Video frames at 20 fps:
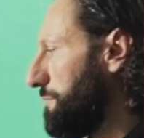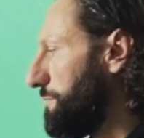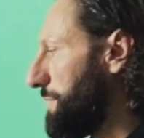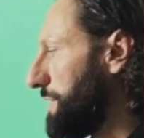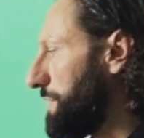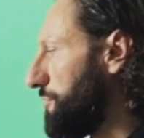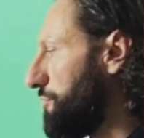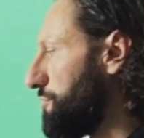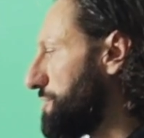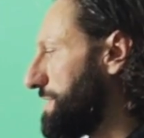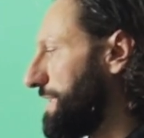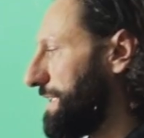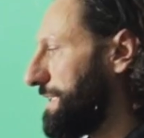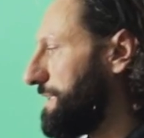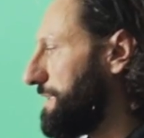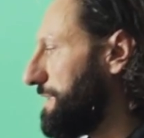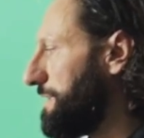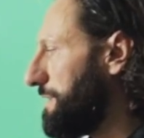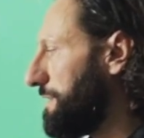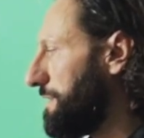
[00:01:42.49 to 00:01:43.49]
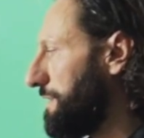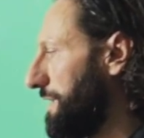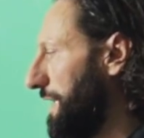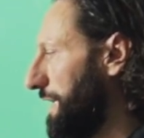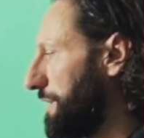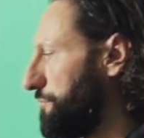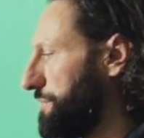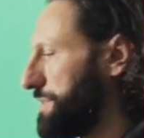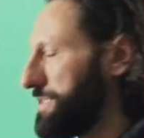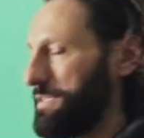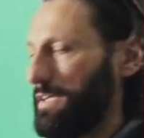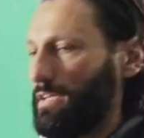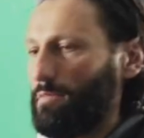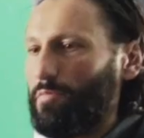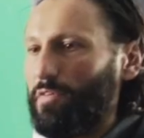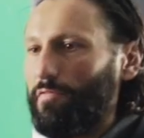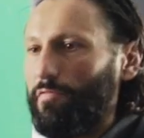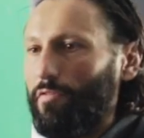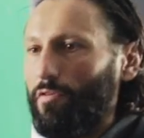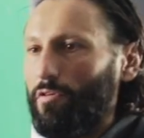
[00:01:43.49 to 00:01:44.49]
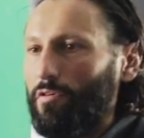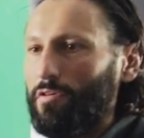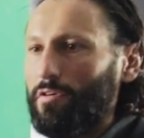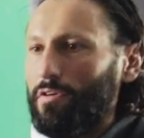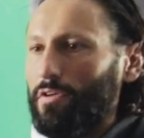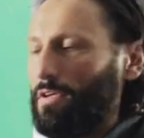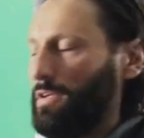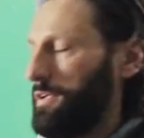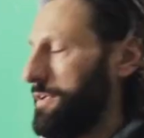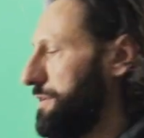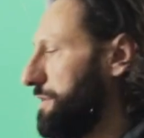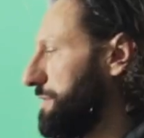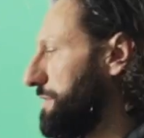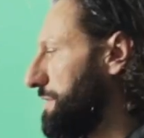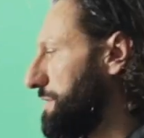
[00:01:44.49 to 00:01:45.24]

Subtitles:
Because the key, like we said before,